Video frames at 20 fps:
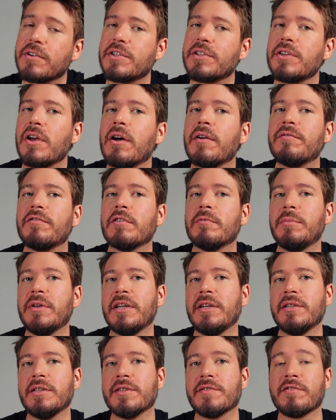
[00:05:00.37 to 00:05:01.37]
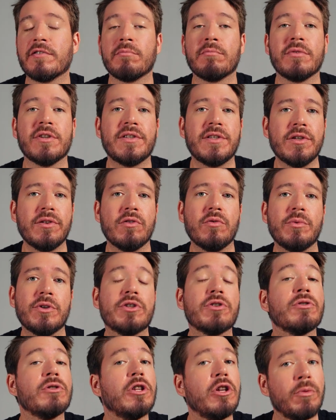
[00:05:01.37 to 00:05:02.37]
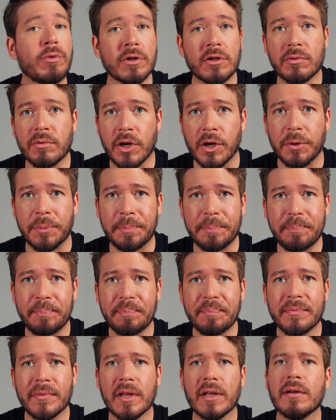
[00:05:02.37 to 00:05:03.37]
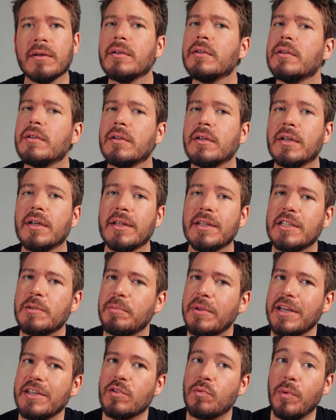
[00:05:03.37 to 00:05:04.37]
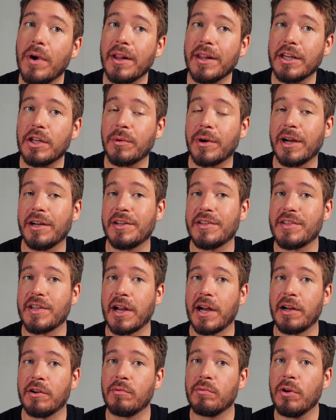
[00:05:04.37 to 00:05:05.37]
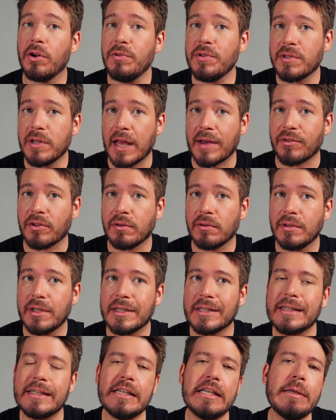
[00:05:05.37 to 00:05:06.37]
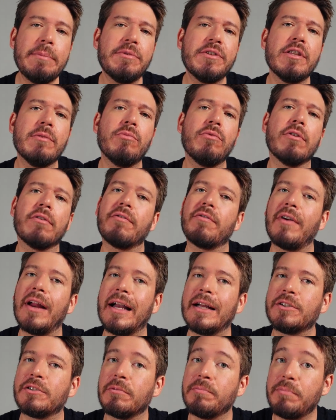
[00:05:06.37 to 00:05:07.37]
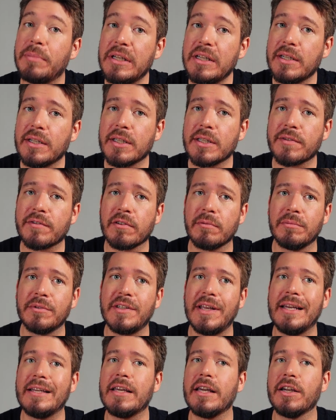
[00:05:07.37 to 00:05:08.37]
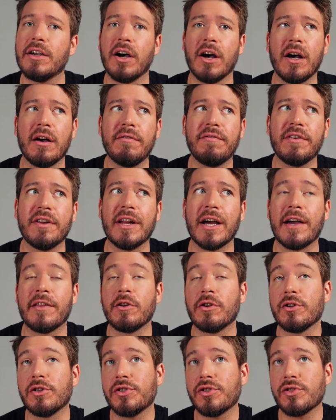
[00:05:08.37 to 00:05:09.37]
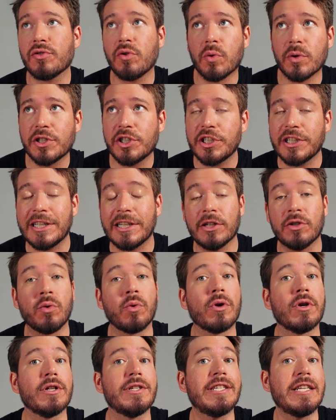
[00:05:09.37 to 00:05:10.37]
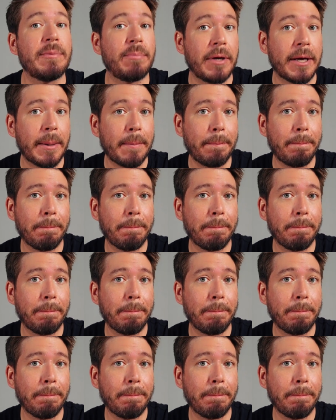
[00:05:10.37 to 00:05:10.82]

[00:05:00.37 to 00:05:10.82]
softer beans from Brazil, which are lower grown. This plays well into our desired roast level and keeps the more fragile beans from taking off and either scorching or tipping.